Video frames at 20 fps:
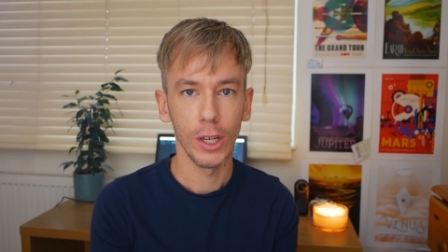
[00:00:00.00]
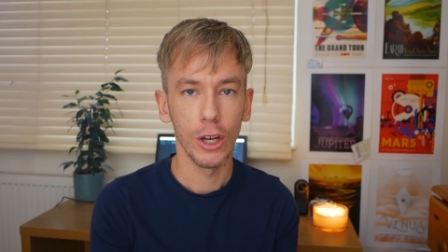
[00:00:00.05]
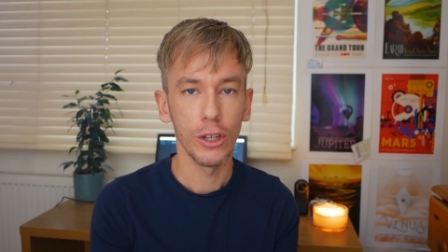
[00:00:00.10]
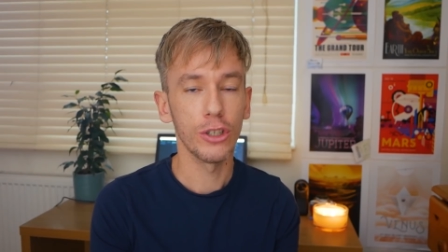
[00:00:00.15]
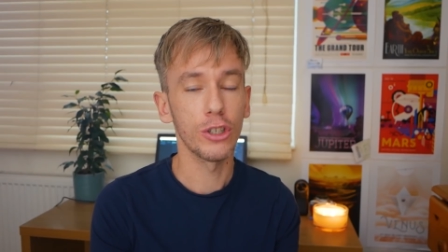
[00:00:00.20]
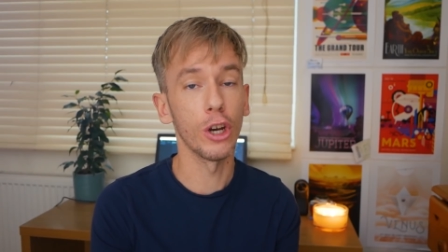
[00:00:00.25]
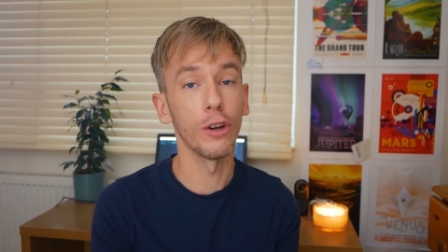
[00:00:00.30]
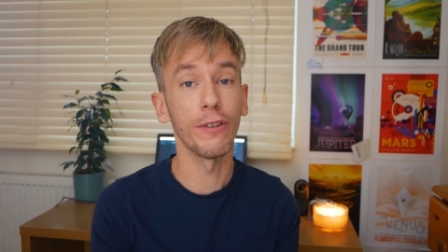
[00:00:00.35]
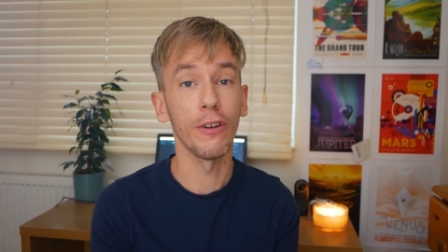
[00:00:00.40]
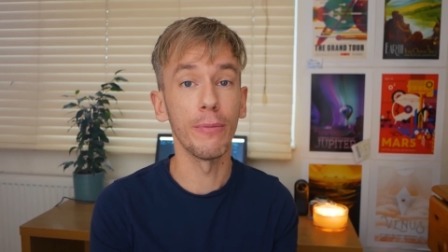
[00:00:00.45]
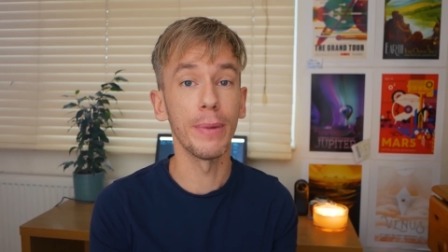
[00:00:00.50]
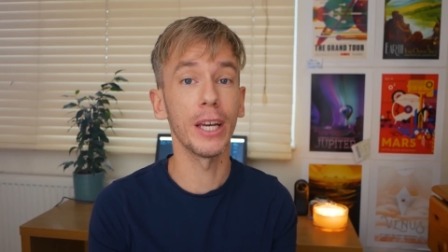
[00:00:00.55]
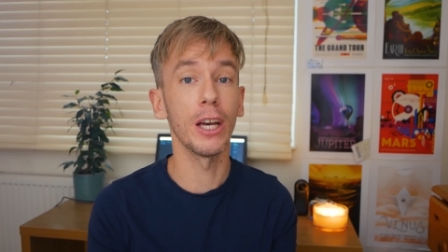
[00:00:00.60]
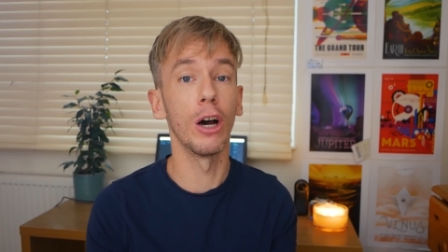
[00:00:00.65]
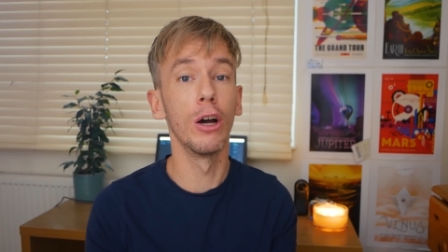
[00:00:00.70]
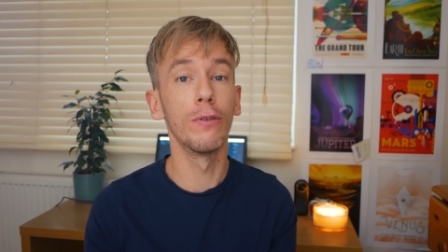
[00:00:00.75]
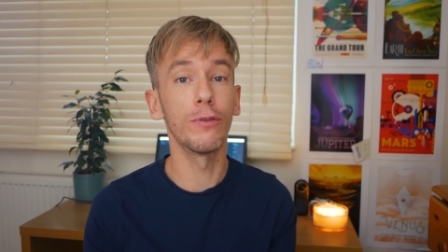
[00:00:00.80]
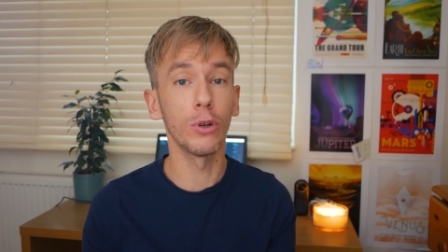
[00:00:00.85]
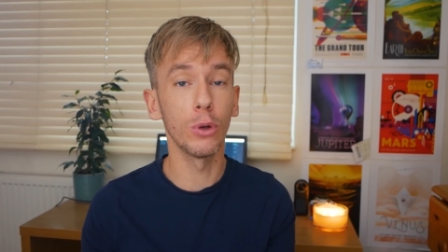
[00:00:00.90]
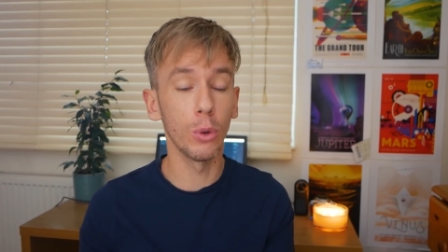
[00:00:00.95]
So for me,
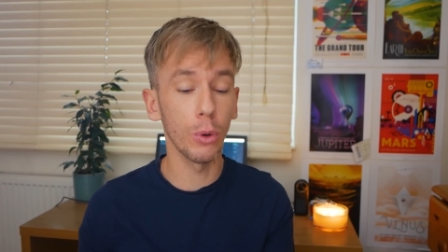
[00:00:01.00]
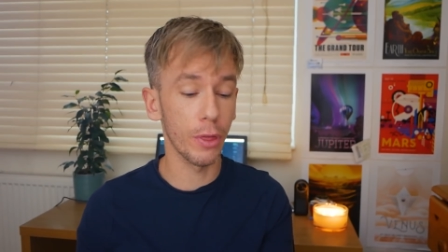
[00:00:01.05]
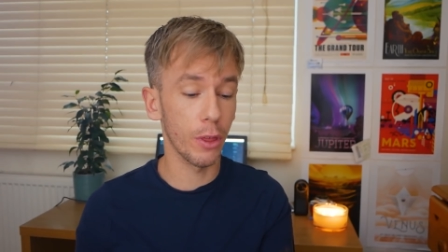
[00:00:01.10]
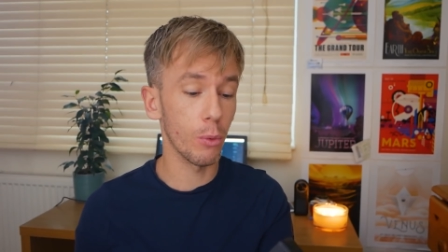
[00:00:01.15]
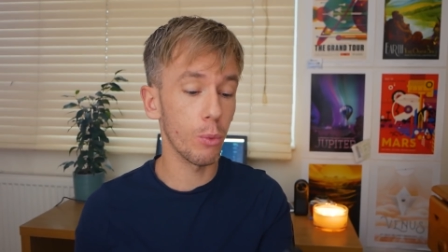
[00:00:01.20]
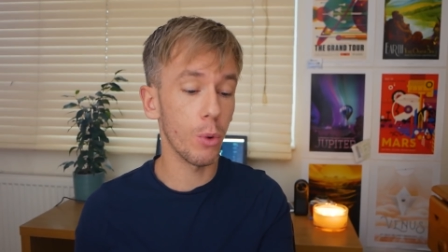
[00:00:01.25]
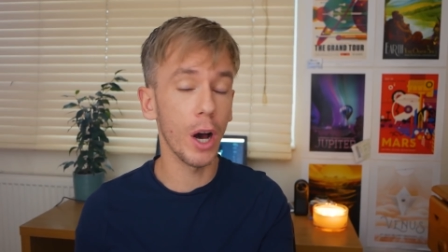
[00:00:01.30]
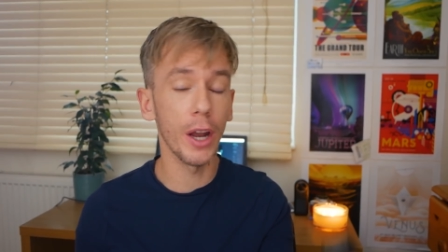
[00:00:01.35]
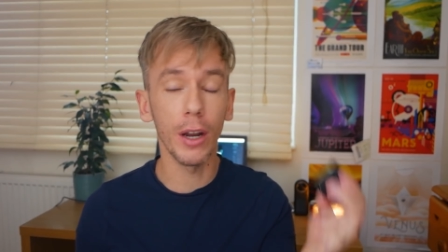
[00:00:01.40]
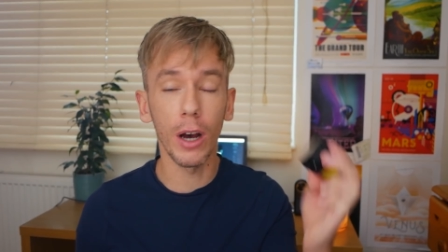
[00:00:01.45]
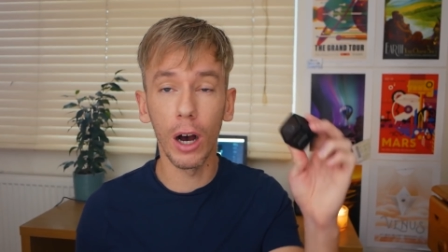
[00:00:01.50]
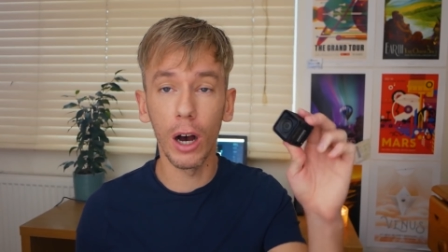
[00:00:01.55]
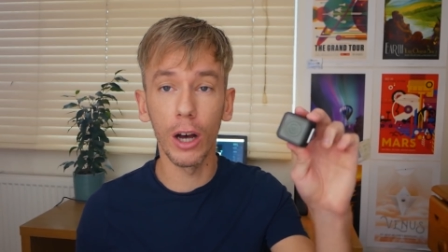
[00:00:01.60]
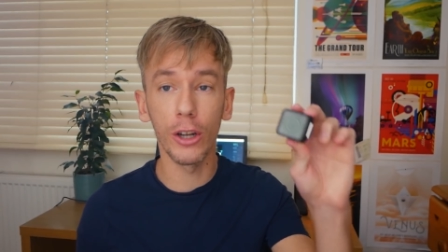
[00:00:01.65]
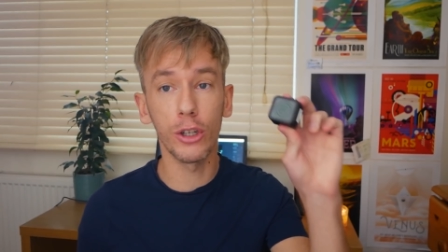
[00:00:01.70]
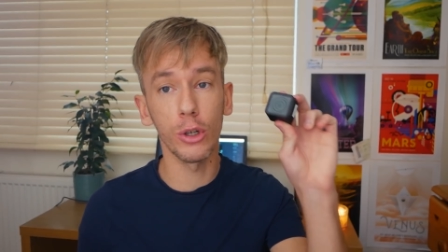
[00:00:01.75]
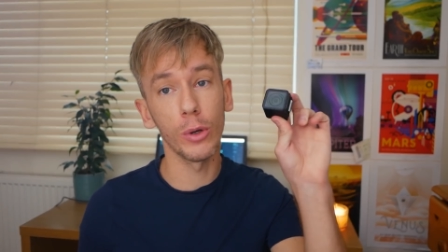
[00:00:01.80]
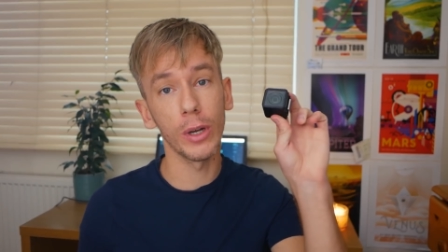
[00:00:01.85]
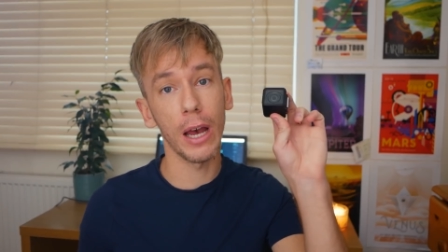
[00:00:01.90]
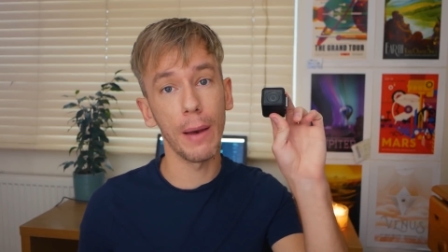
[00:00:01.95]
overall, the One R
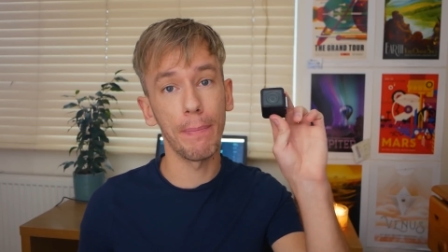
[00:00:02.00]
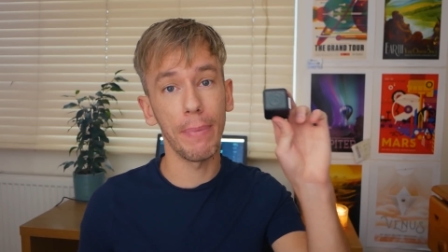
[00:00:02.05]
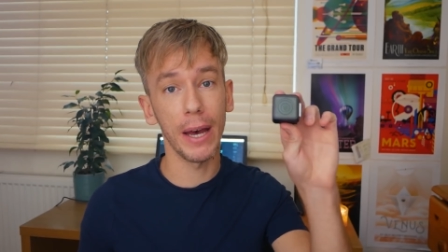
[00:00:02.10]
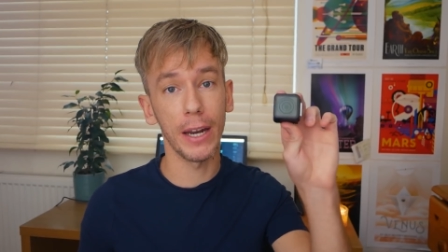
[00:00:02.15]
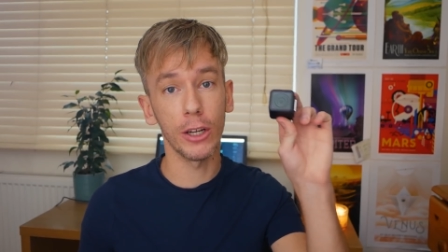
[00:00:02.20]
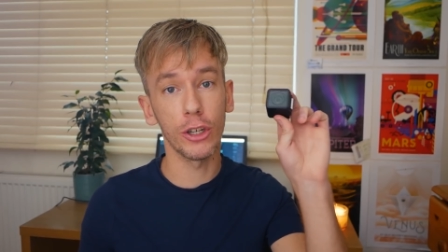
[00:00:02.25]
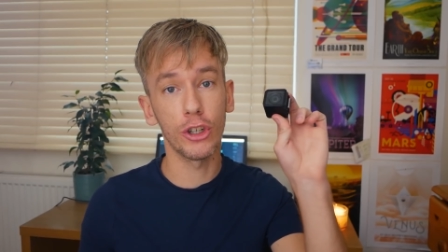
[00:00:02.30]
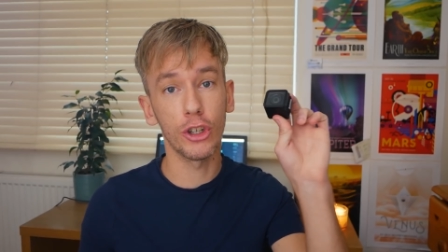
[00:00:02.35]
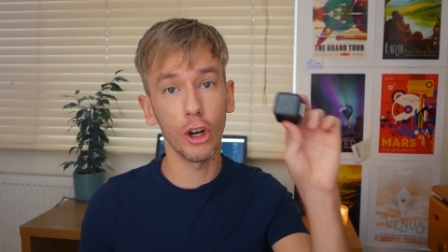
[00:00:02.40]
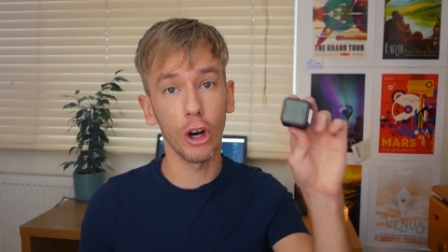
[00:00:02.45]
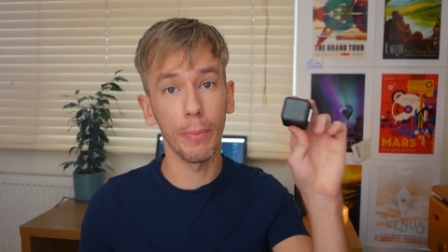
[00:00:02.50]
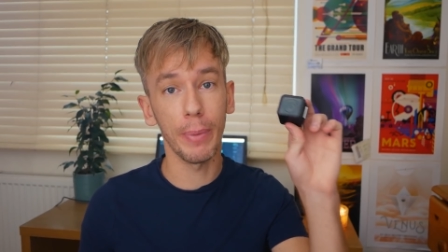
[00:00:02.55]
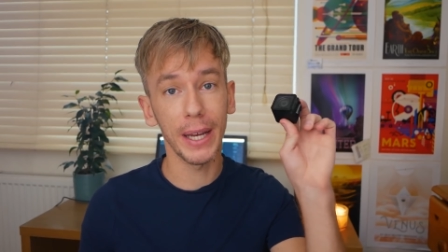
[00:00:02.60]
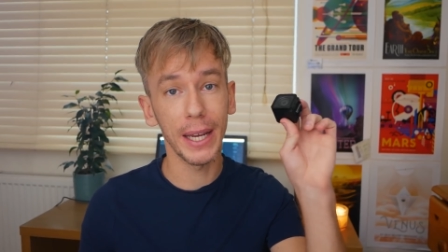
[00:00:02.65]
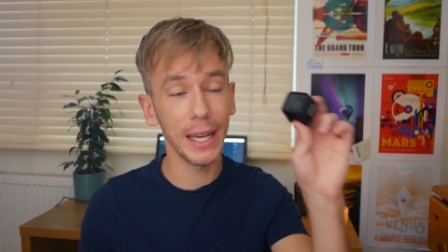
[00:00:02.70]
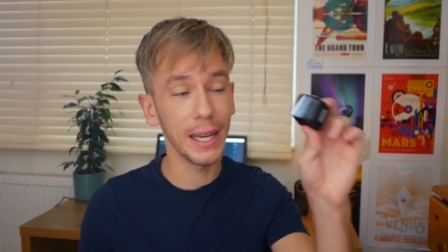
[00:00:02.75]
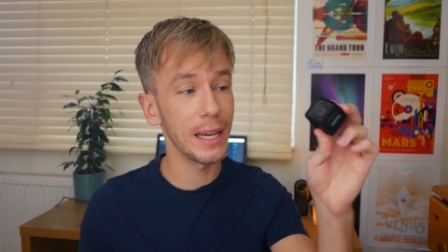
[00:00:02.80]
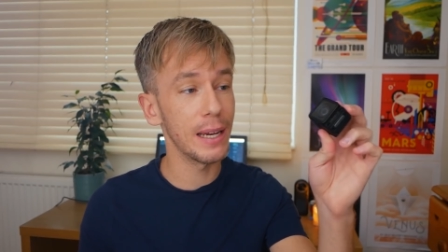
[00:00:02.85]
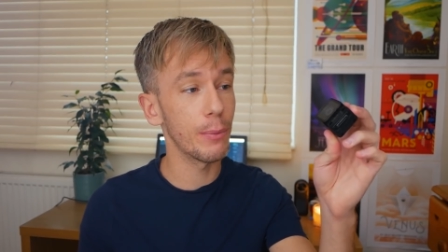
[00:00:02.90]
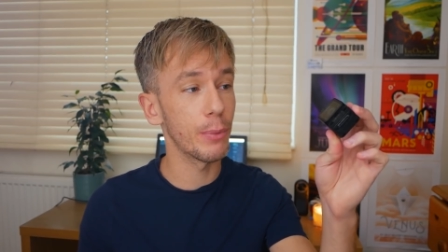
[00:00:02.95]
doing a better job
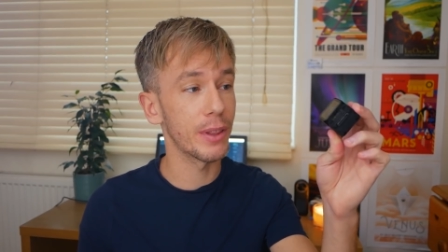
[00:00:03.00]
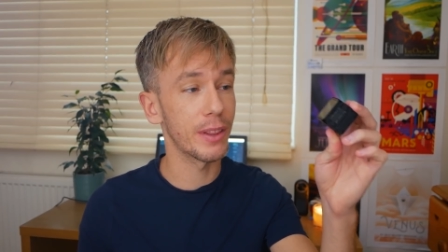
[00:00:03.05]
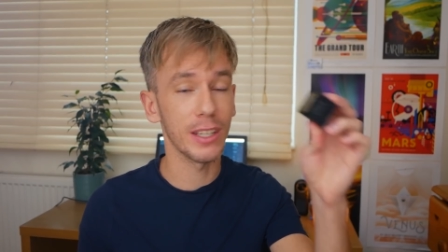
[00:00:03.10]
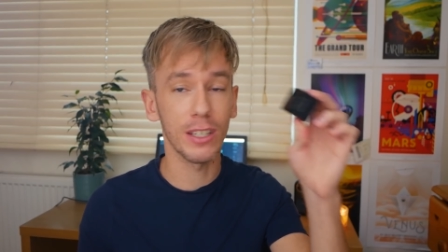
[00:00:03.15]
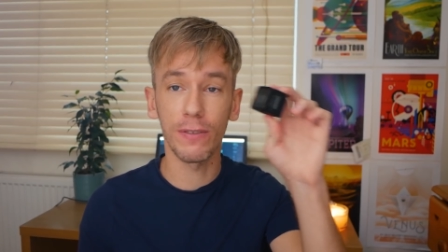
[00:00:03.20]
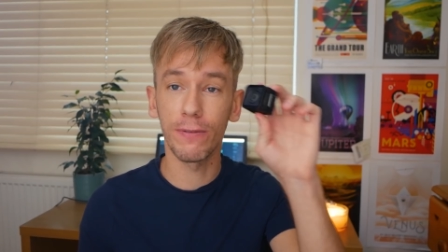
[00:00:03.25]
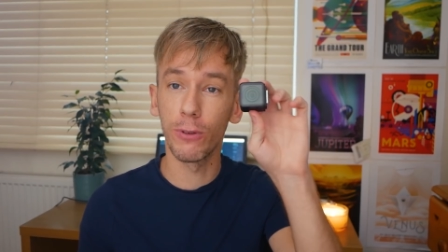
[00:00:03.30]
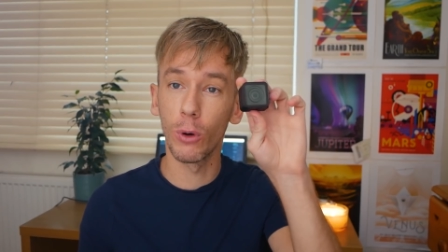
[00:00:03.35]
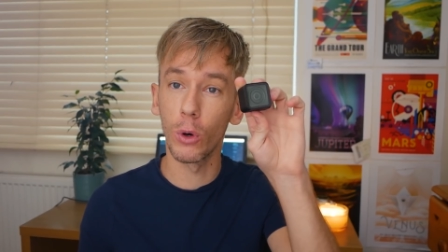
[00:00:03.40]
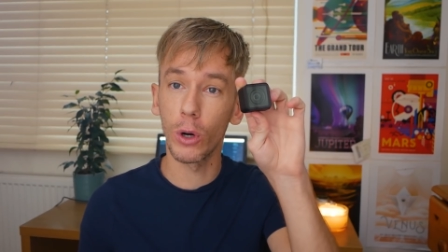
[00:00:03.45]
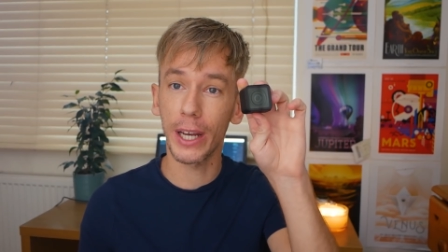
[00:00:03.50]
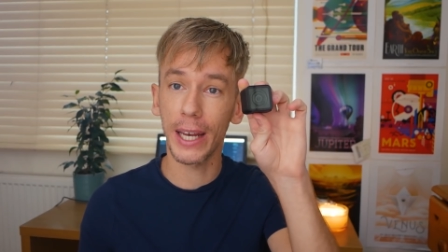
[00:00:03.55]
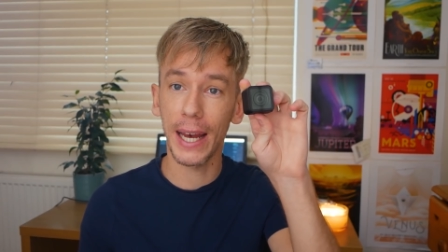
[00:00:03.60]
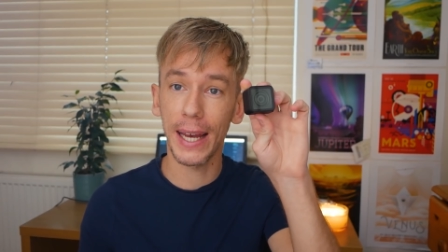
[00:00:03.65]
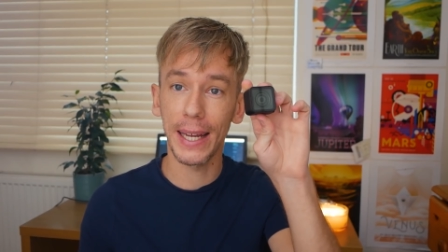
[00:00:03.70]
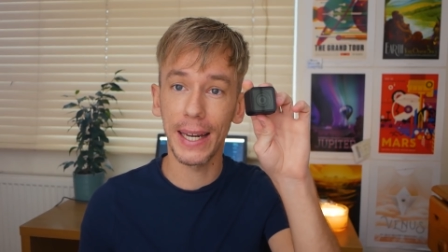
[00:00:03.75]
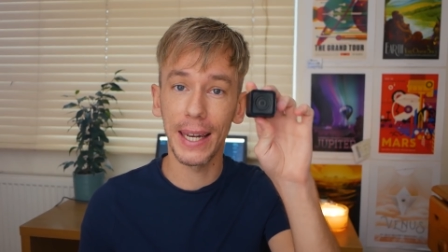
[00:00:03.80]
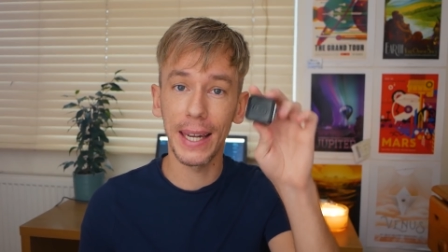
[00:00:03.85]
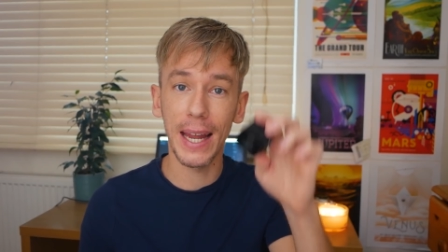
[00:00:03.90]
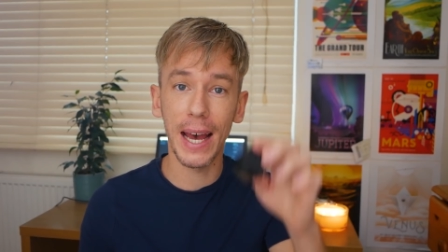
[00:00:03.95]
here with this
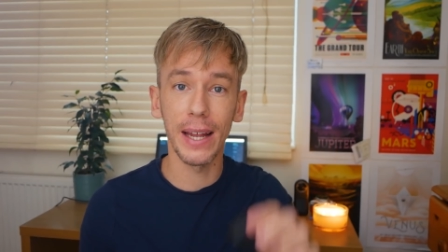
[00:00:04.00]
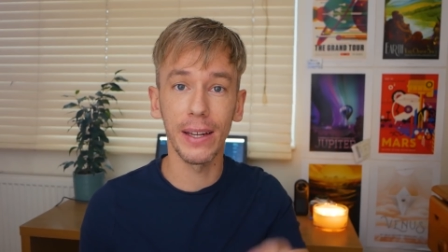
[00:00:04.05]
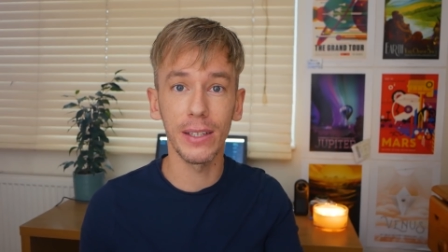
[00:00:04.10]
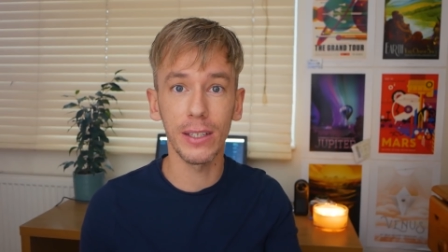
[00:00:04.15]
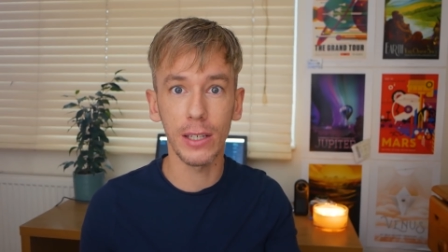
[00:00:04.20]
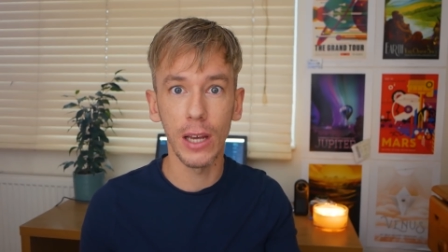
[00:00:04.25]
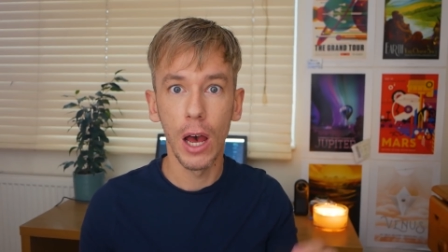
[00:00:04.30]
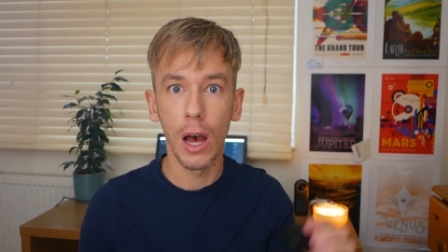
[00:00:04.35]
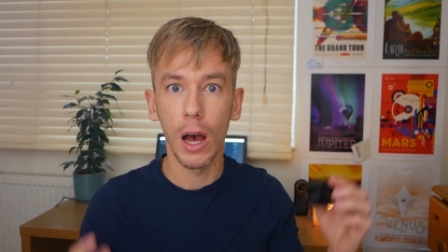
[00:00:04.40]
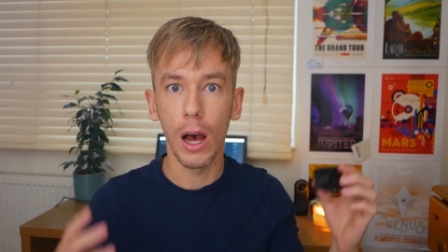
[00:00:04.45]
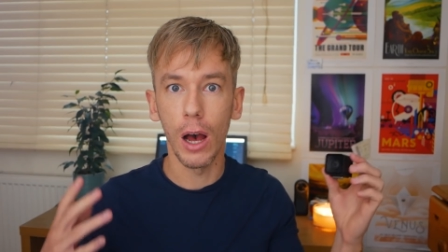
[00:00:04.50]
4K lens,